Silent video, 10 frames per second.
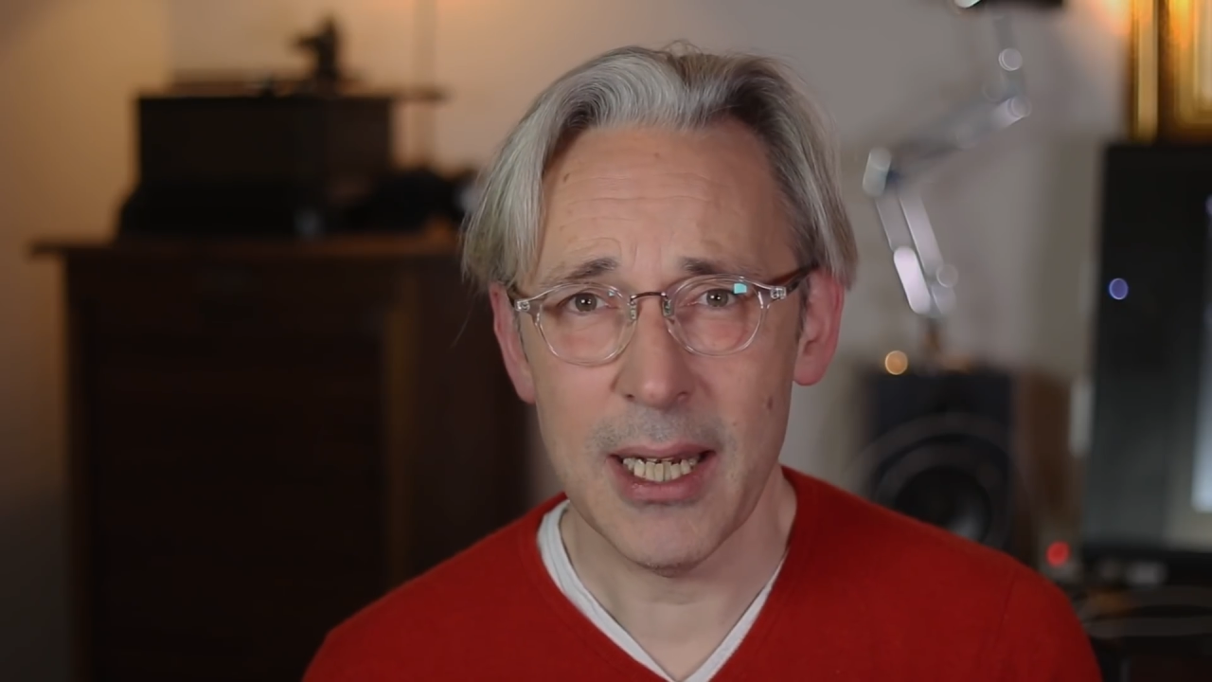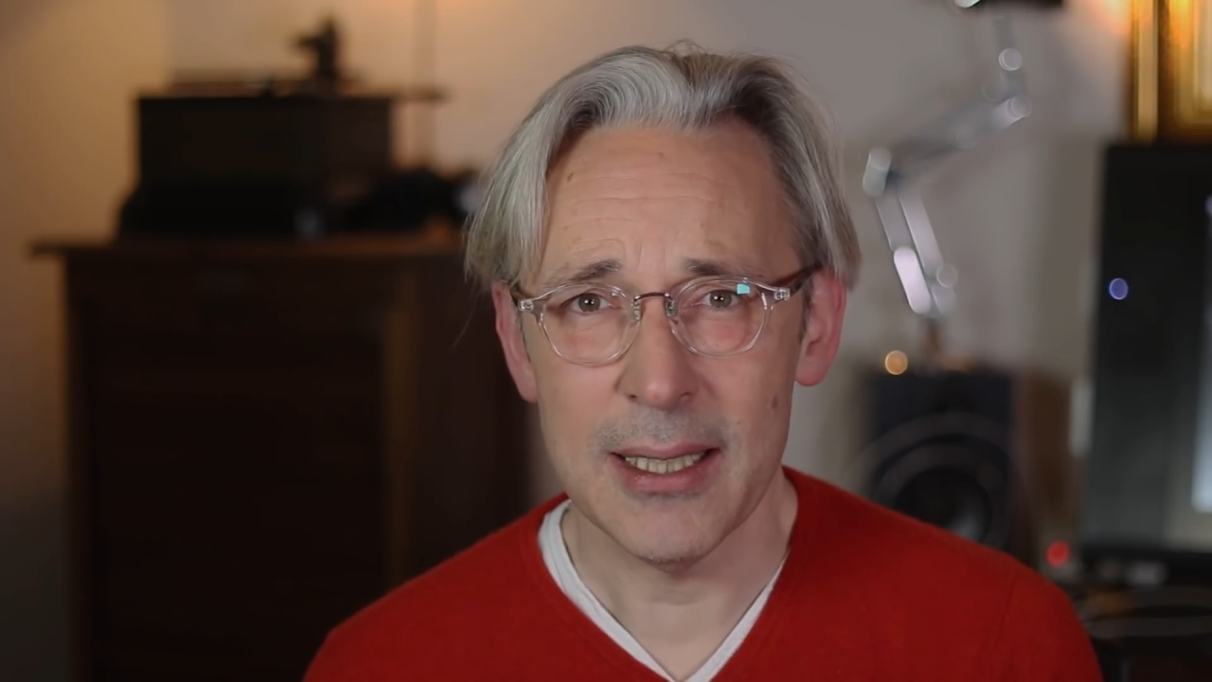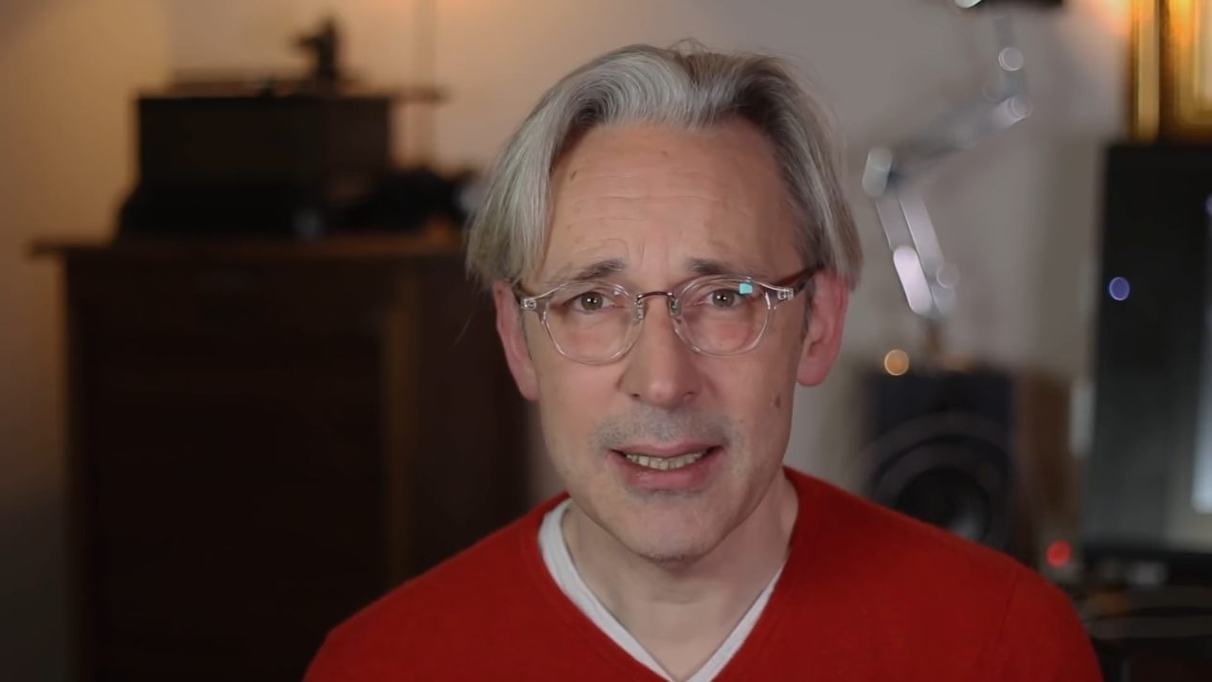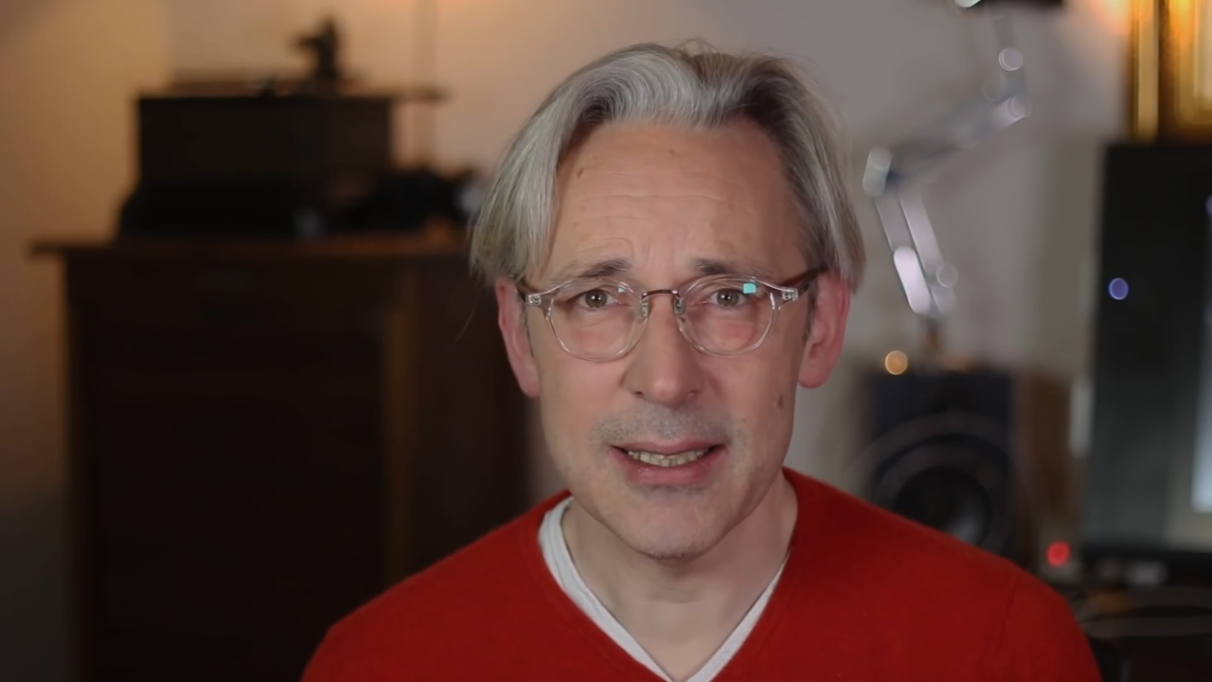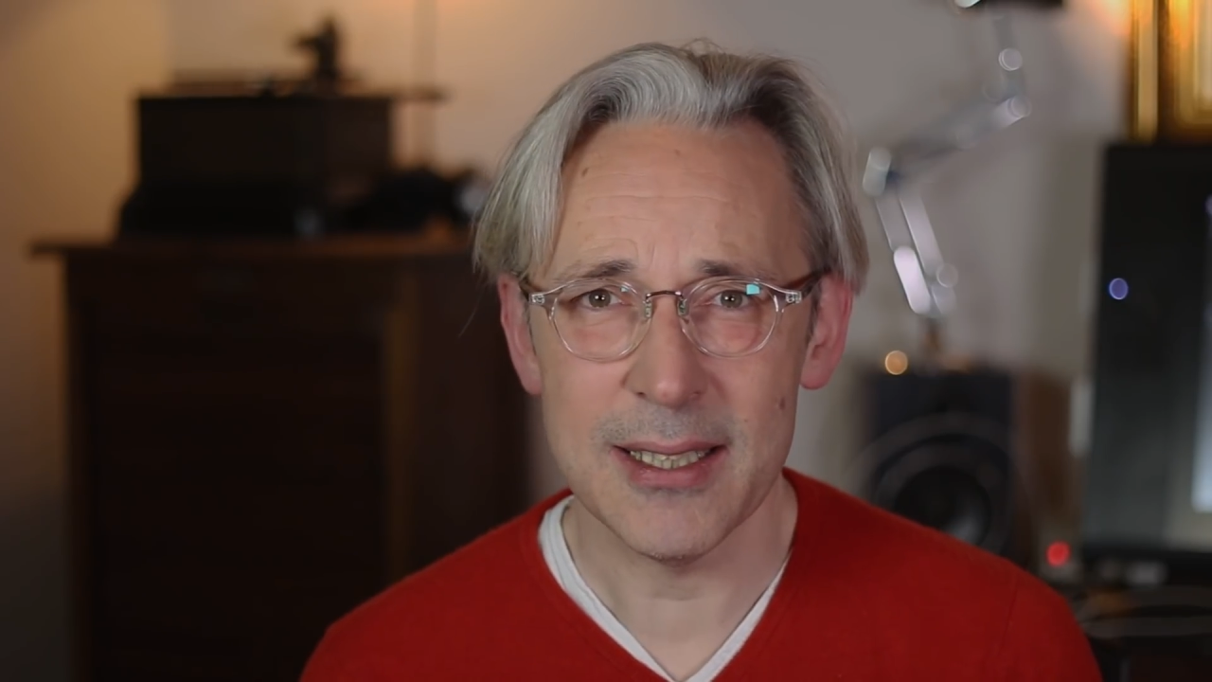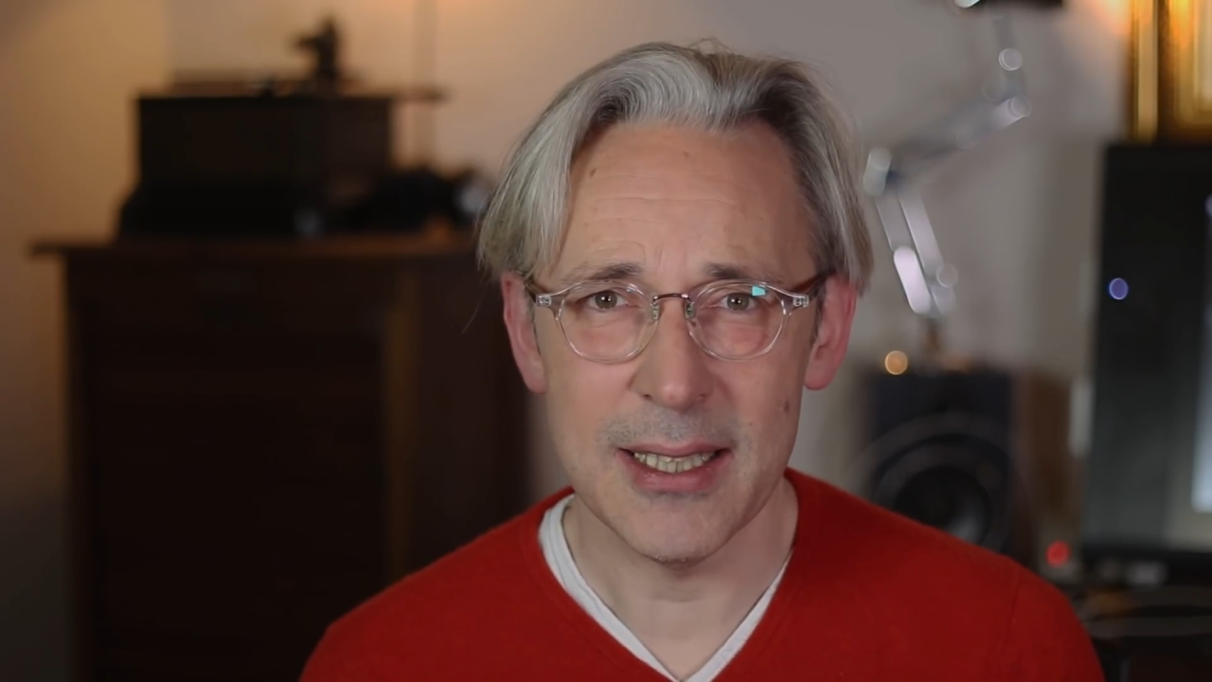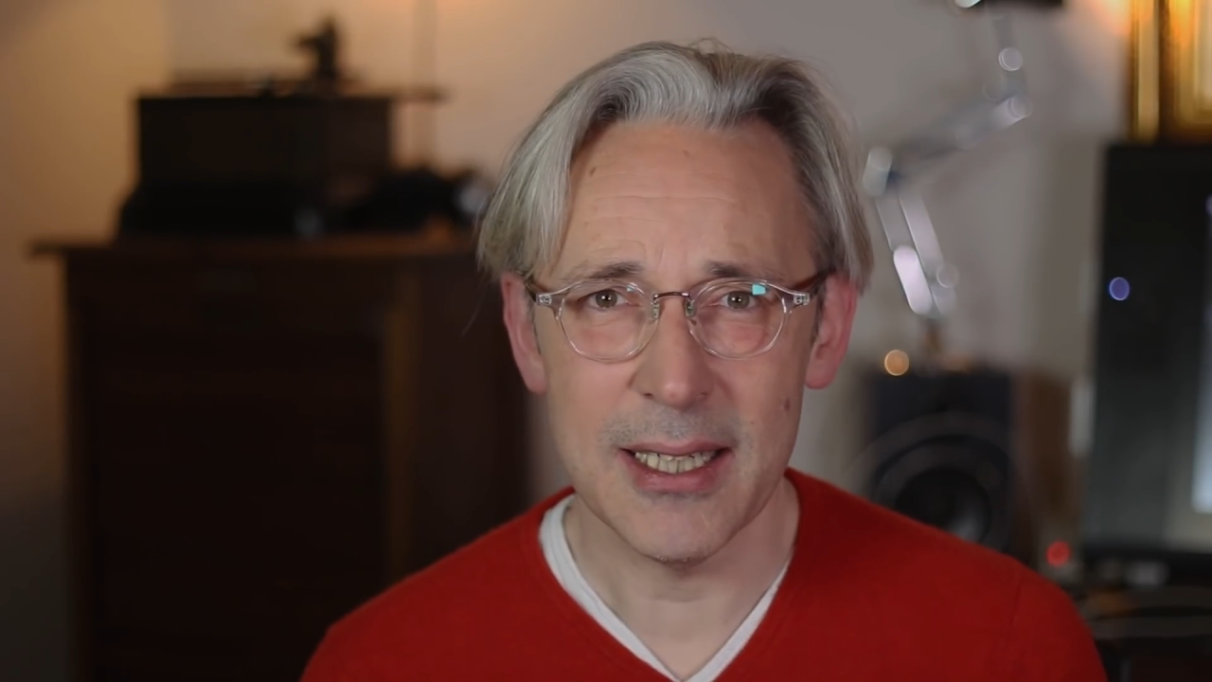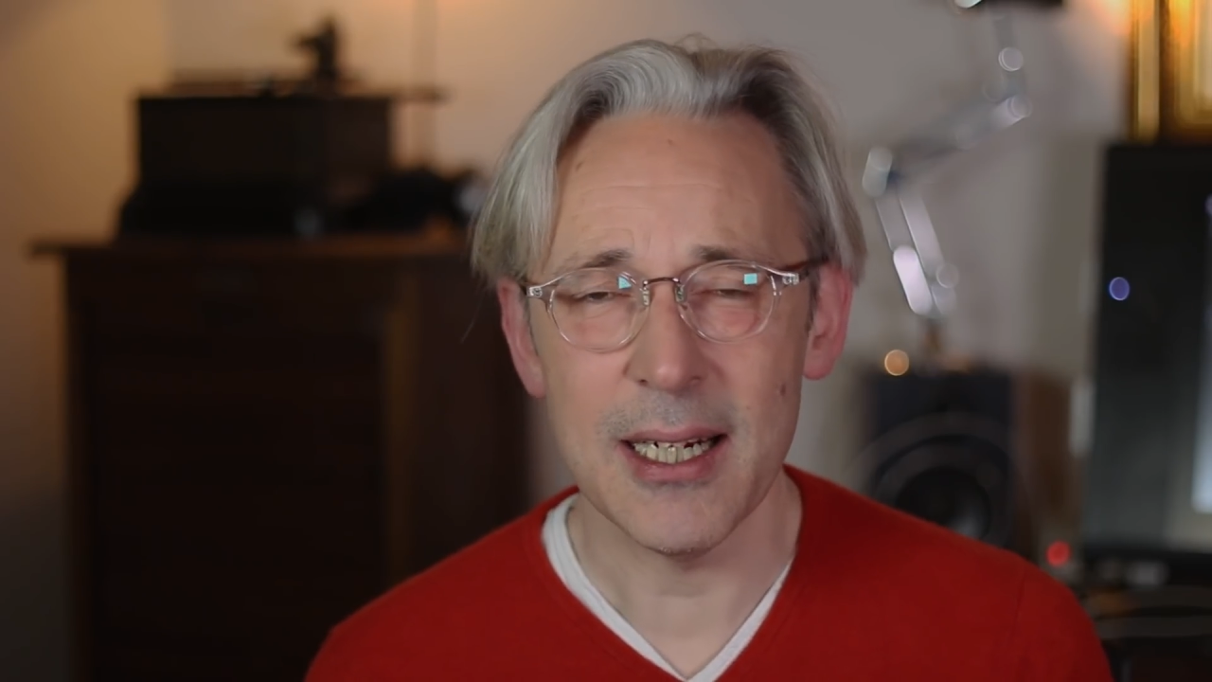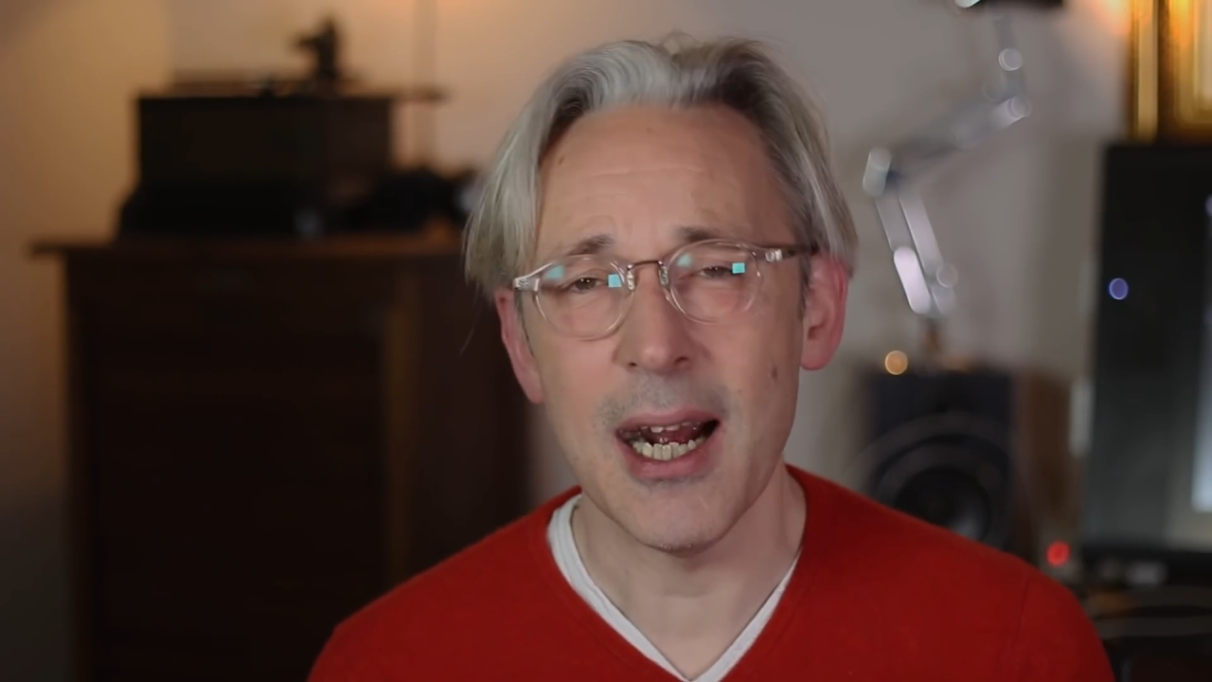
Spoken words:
and it's near